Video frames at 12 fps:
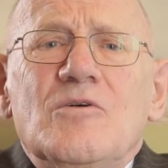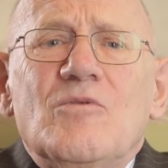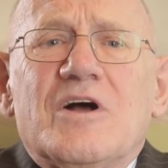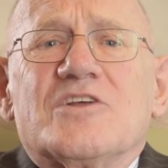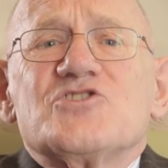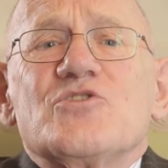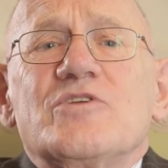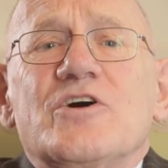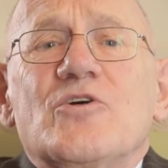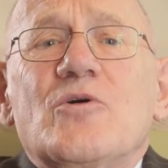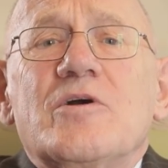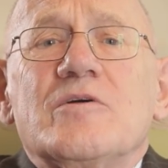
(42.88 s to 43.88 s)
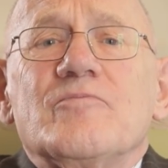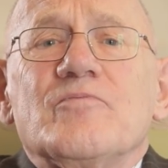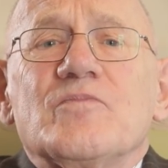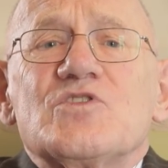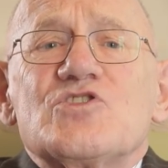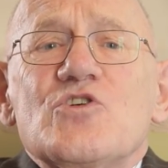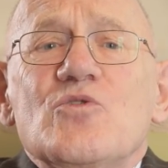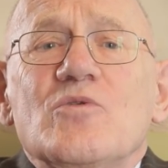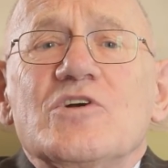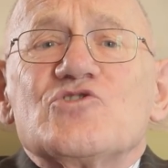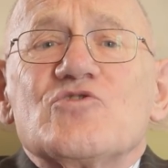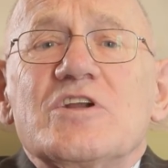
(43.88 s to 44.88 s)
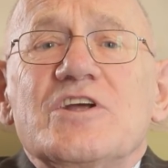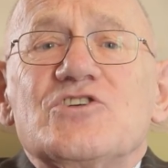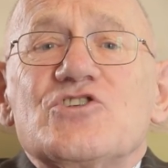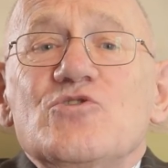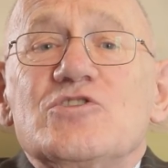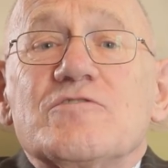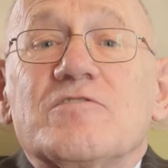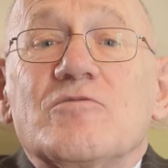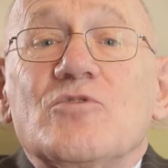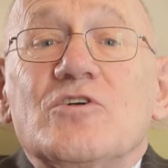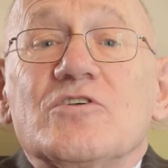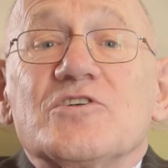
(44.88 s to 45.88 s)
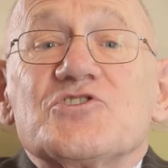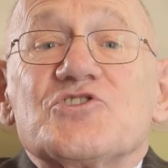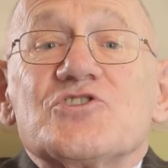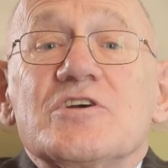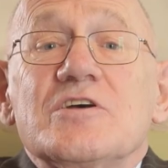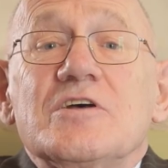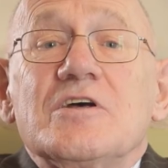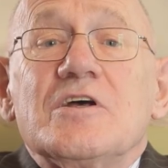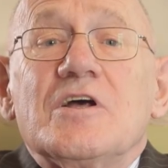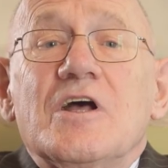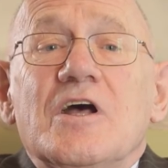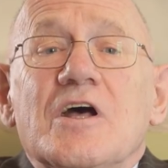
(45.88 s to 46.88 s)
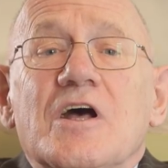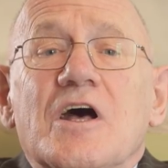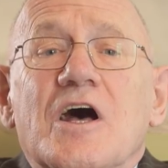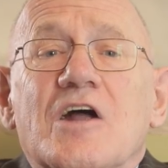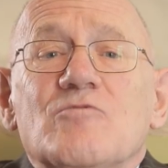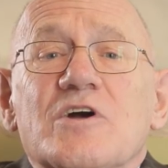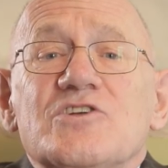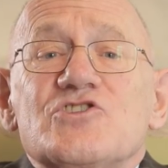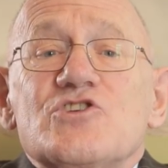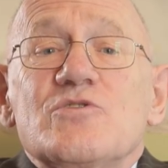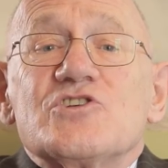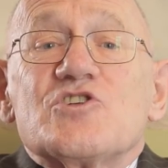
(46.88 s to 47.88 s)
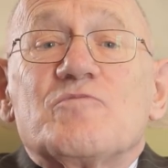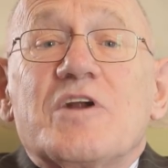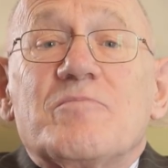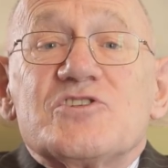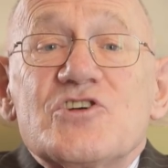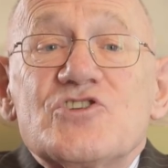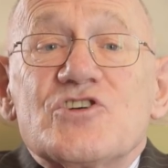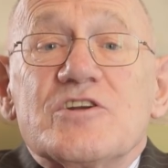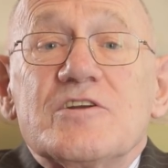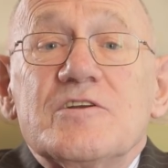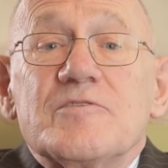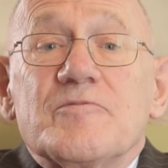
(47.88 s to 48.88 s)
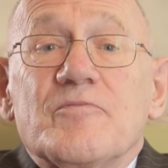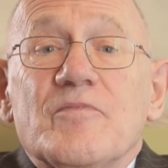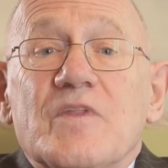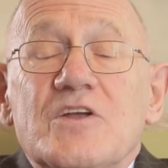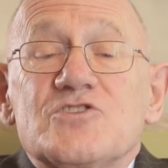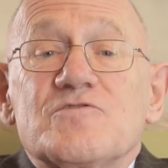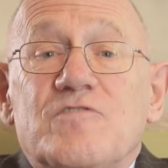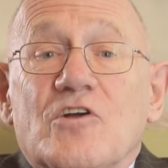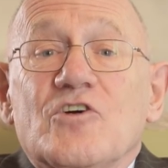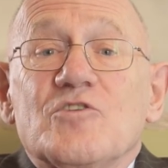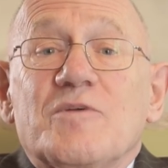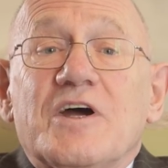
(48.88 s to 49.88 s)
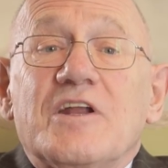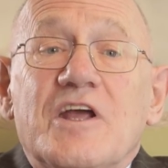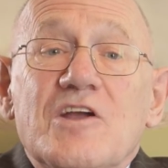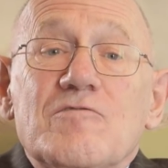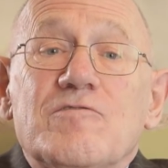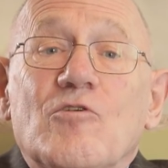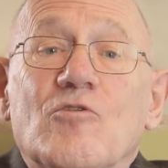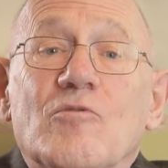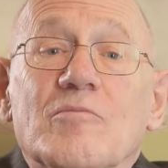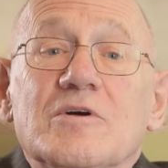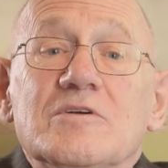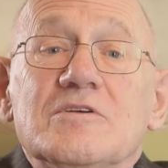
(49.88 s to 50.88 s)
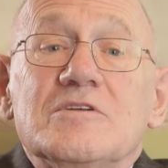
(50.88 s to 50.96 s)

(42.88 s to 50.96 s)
Well, as you know, to is really two different words. And when to is a preposition, it's followed by an ing form.